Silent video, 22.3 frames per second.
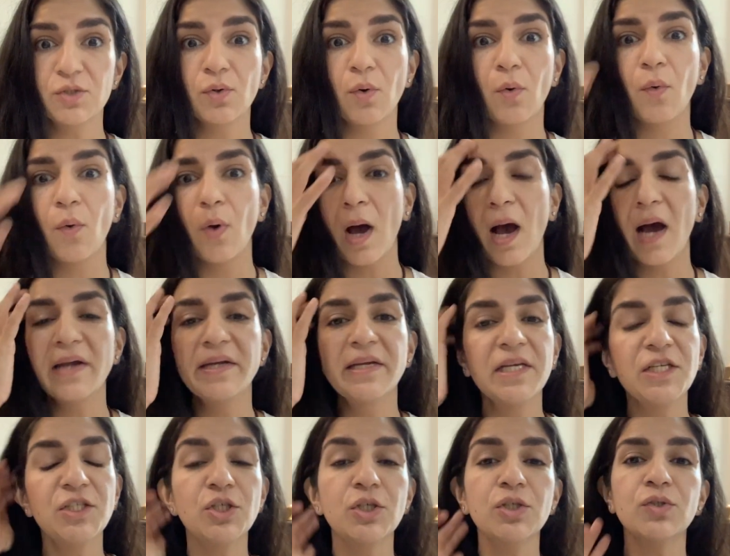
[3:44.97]
So our
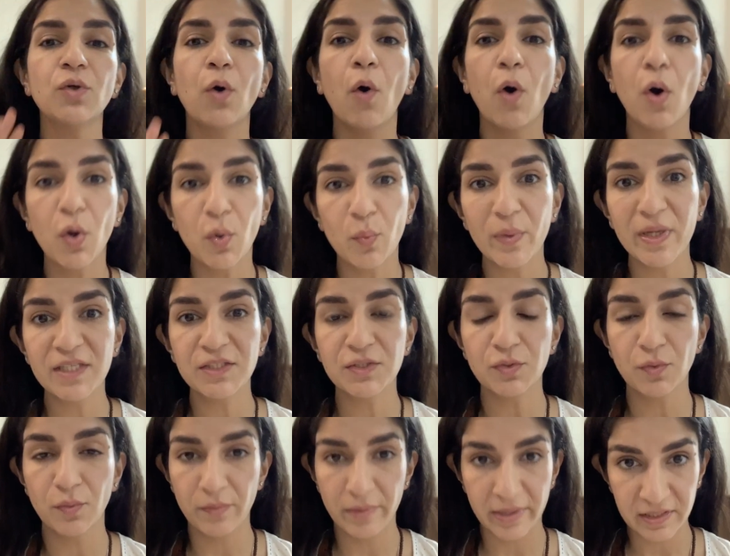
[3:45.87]
teachers always
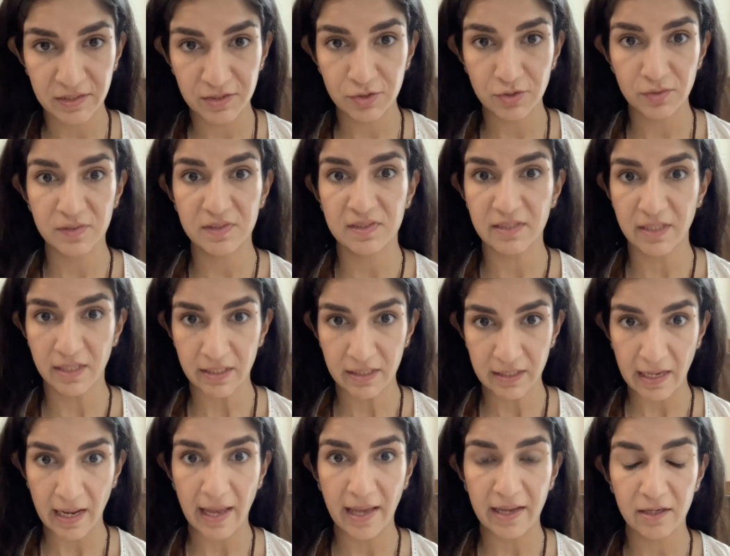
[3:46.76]
told us to
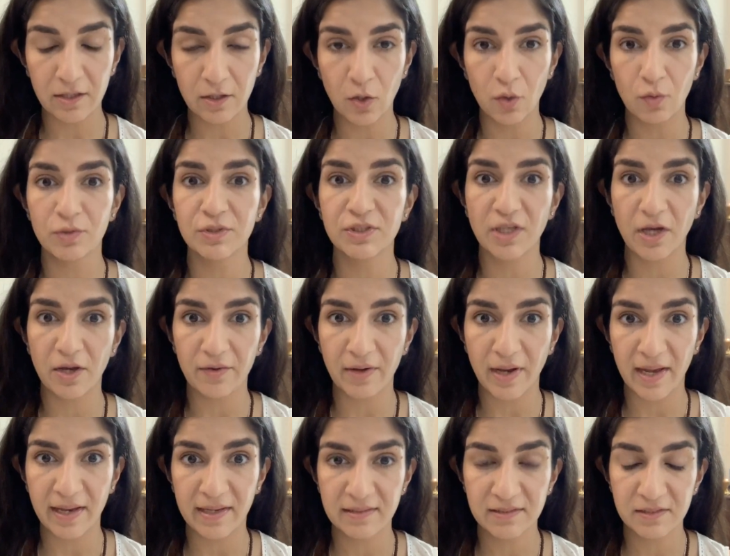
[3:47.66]
sit and close our
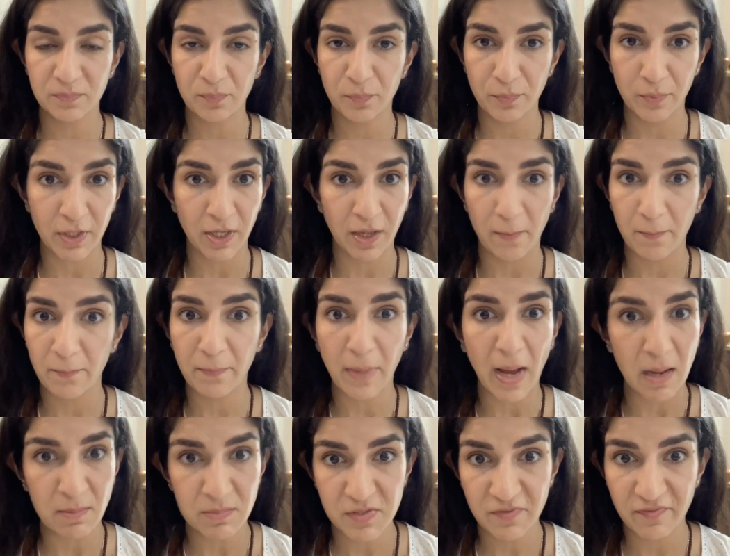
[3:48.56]
eyes with our
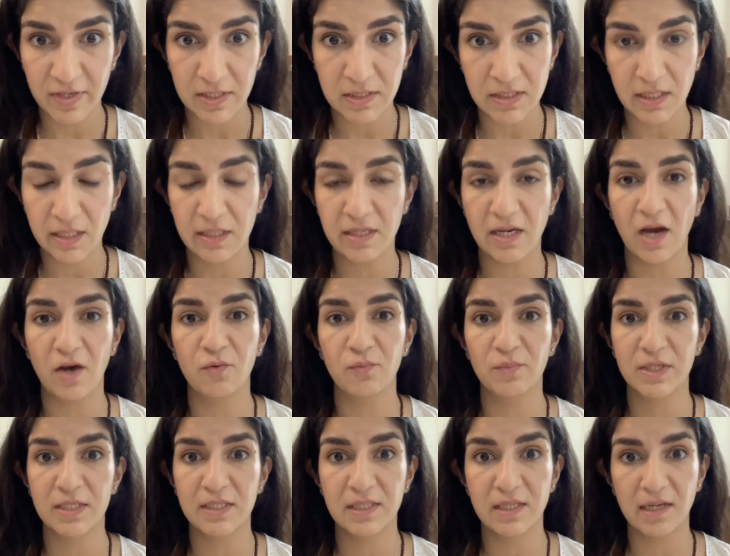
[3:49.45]
palms facing
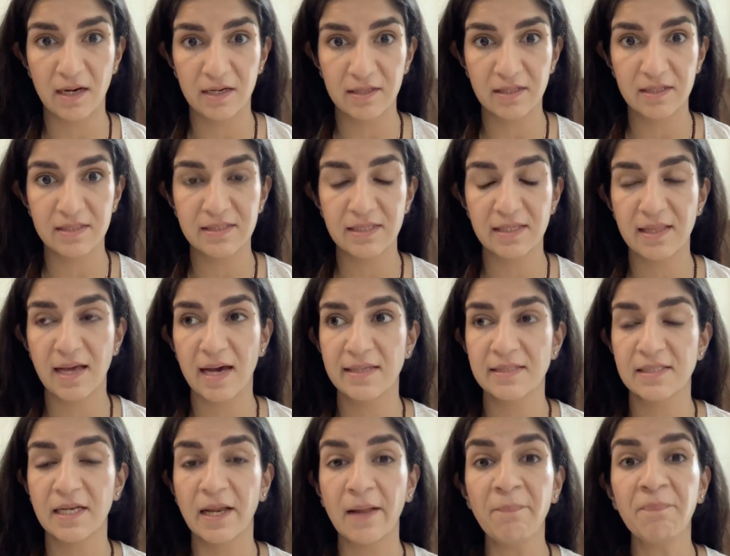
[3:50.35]
downwards in Ardha
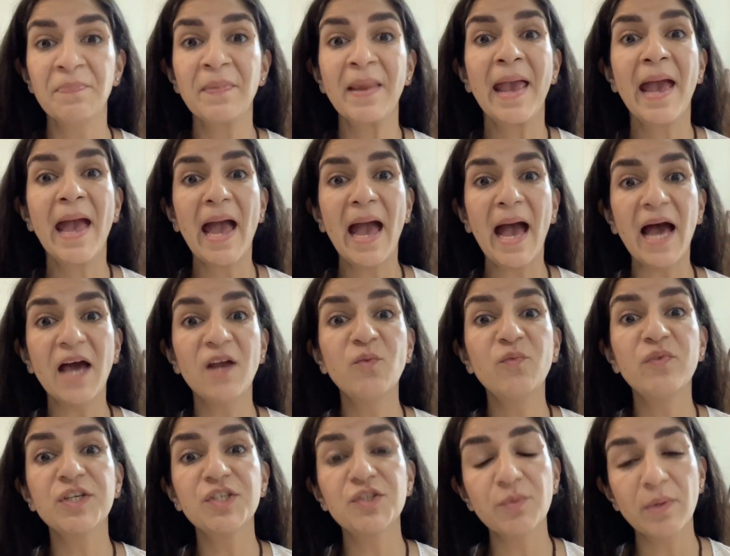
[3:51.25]
Siddhasana
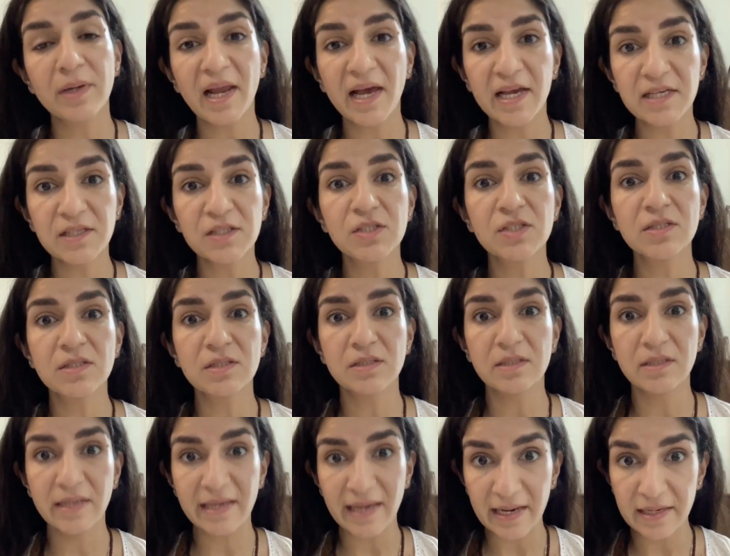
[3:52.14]
and visualize
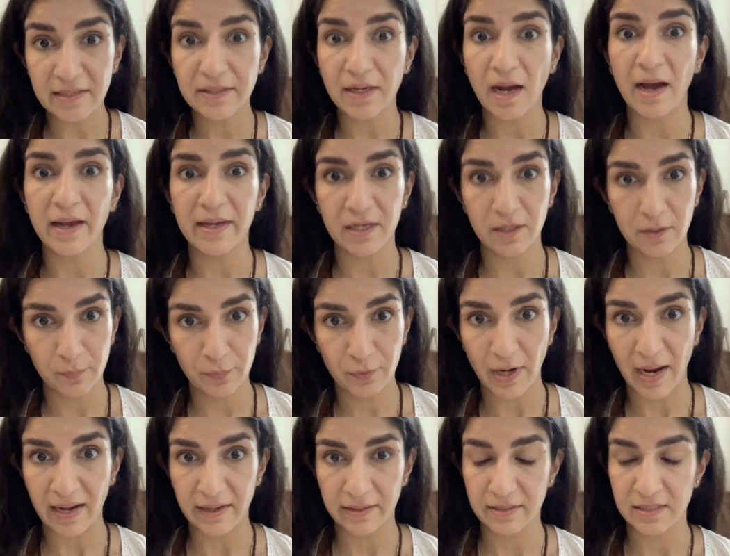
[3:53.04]
the entire
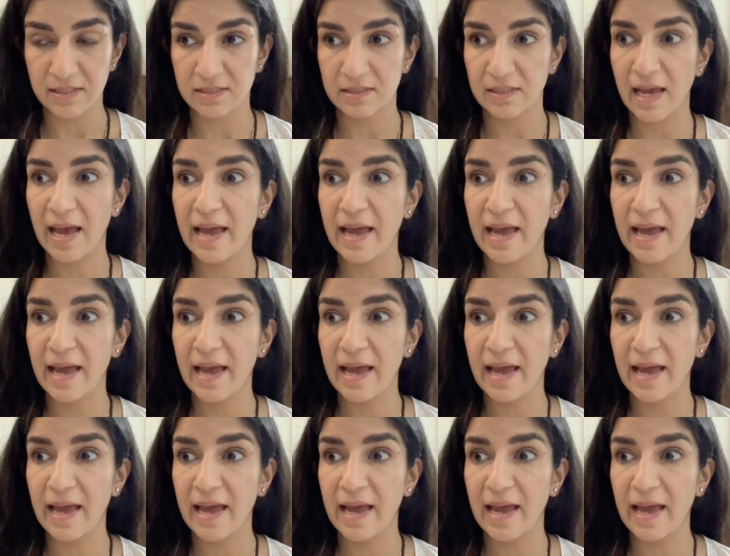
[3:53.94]
practice.